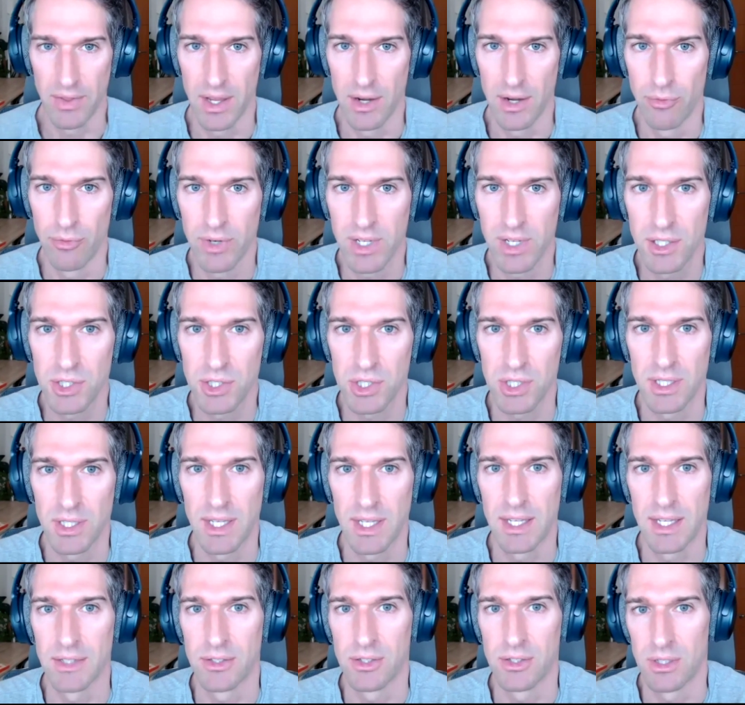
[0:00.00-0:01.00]
their reach and
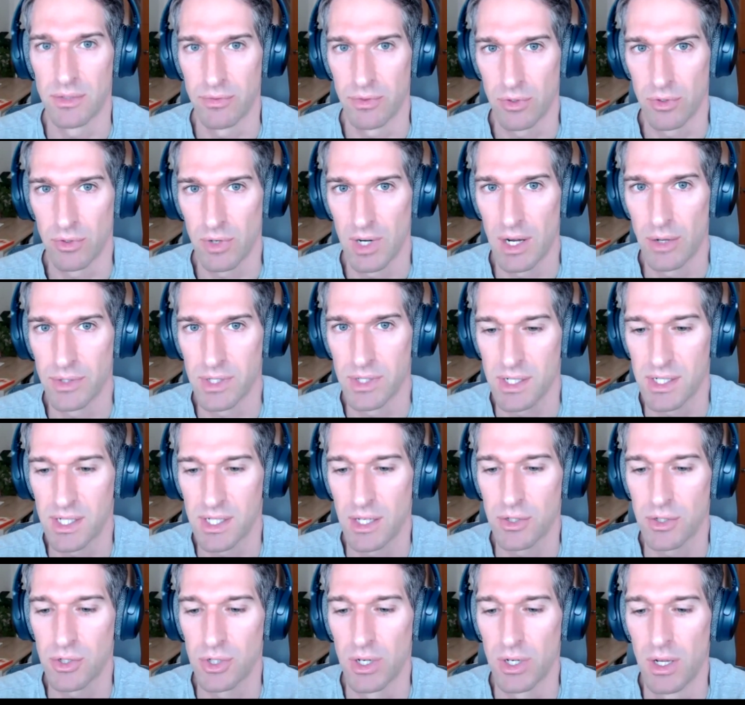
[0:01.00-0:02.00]
get into different crowds,
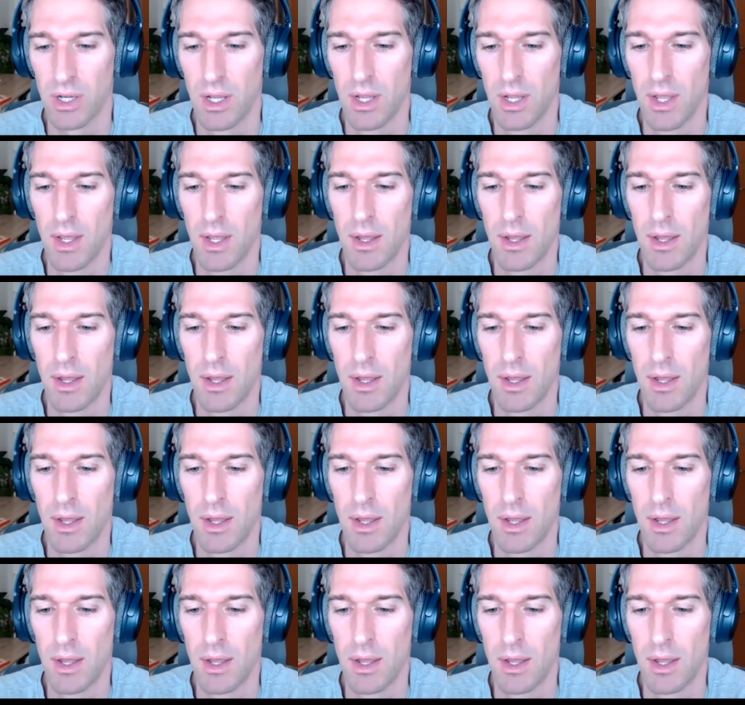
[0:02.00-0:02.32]
etc.